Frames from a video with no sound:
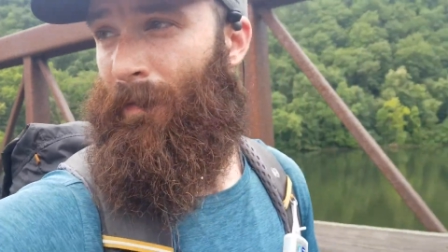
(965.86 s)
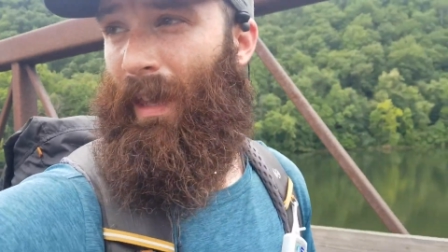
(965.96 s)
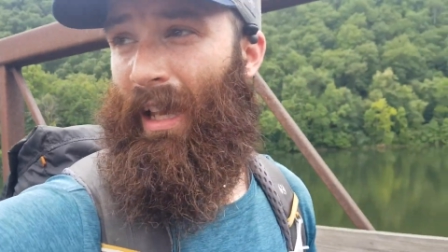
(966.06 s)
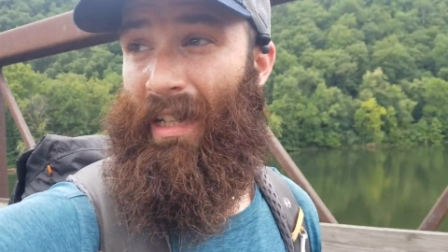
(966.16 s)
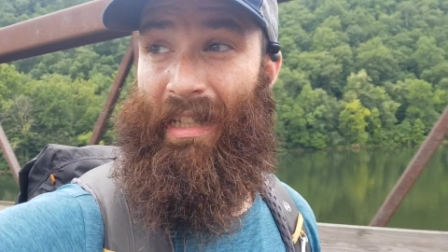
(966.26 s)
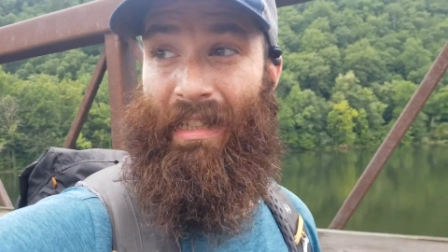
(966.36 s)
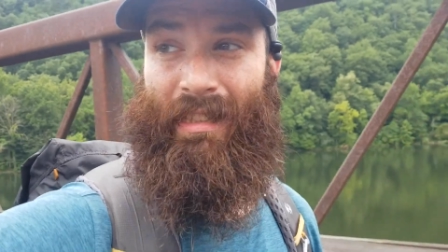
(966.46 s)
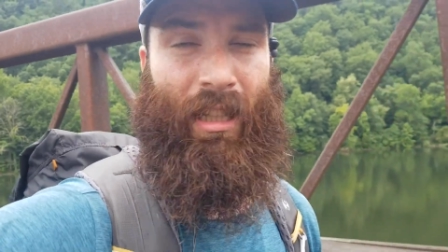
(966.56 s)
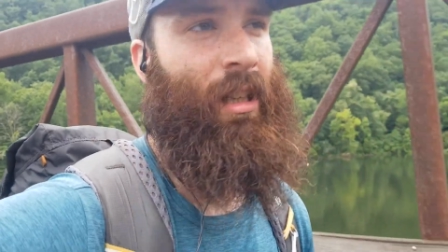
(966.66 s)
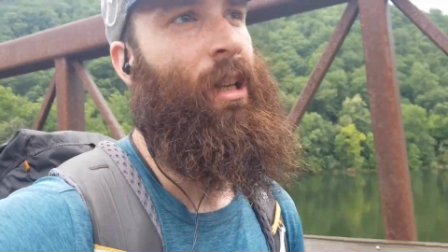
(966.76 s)
and
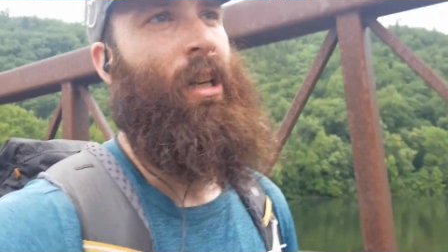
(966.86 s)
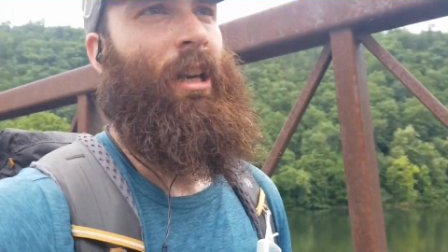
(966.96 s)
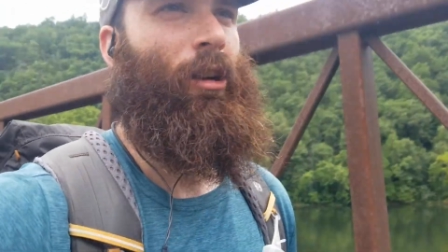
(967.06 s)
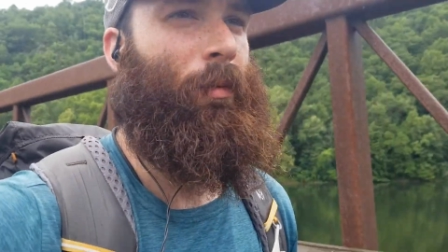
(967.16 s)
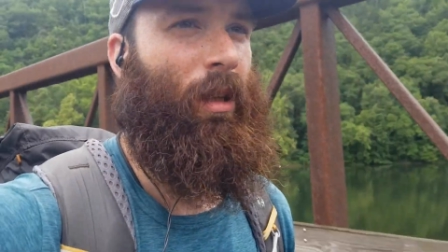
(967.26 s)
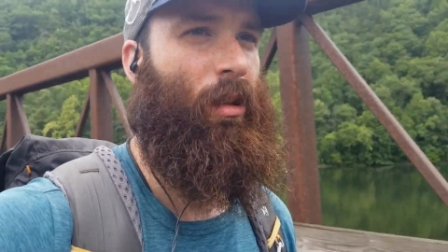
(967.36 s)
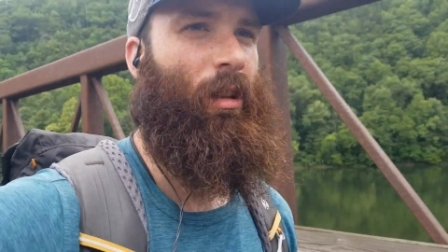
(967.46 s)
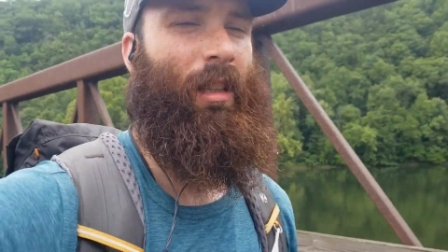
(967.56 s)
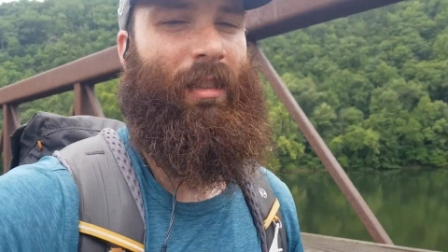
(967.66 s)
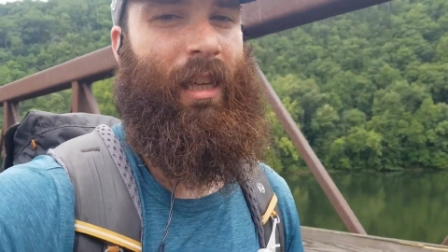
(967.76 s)
eat, it'll be a little
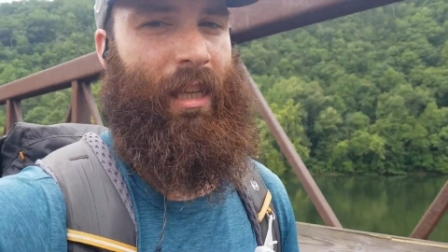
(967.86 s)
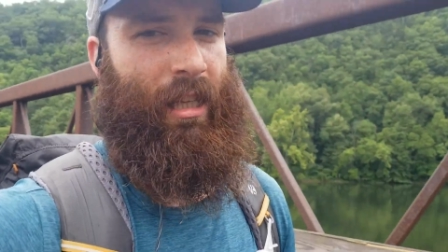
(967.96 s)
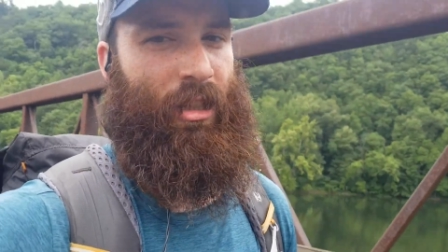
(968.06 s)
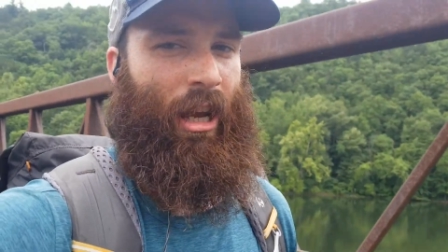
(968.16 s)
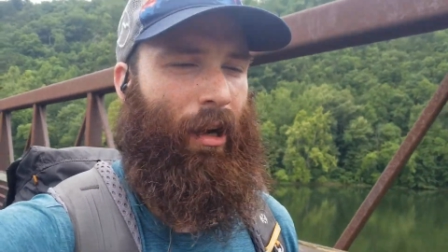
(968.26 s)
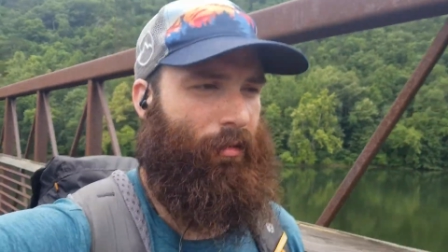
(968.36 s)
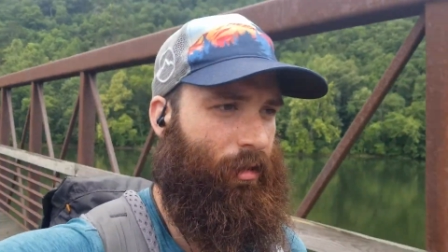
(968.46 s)
late to get a hitch out.